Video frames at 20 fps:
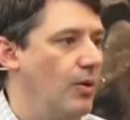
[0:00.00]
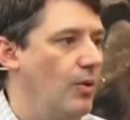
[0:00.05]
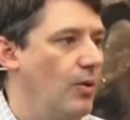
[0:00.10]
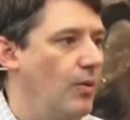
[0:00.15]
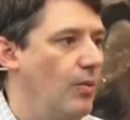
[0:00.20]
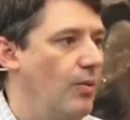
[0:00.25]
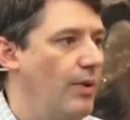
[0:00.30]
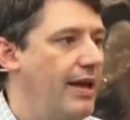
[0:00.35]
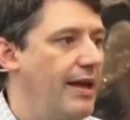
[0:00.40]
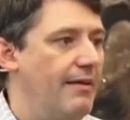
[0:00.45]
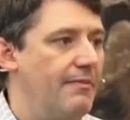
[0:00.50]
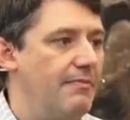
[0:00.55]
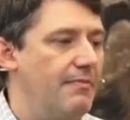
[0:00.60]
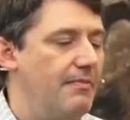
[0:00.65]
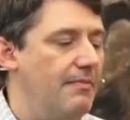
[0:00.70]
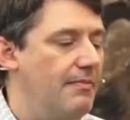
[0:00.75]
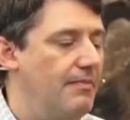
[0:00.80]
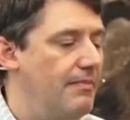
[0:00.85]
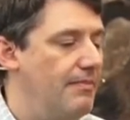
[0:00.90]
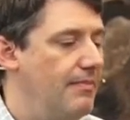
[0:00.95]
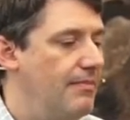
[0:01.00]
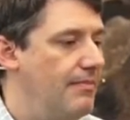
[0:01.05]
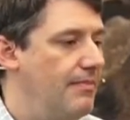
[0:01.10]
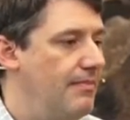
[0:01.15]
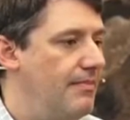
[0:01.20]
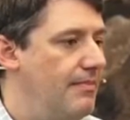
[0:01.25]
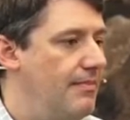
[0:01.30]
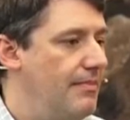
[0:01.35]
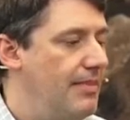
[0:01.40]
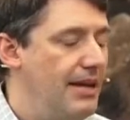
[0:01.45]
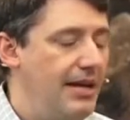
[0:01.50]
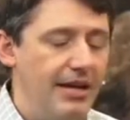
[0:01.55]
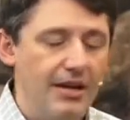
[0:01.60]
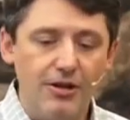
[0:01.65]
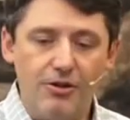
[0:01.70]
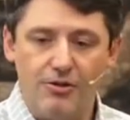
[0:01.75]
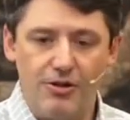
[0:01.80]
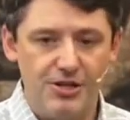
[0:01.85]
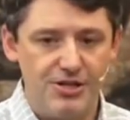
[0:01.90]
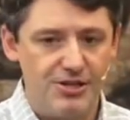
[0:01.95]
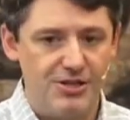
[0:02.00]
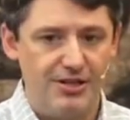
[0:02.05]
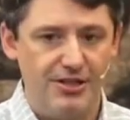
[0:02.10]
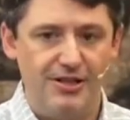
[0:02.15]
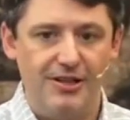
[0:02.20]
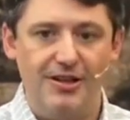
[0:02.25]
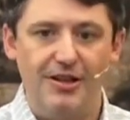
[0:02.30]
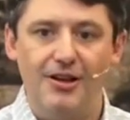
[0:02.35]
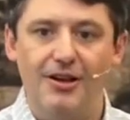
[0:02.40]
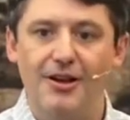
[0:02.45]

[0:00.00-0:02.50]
We have many a Christian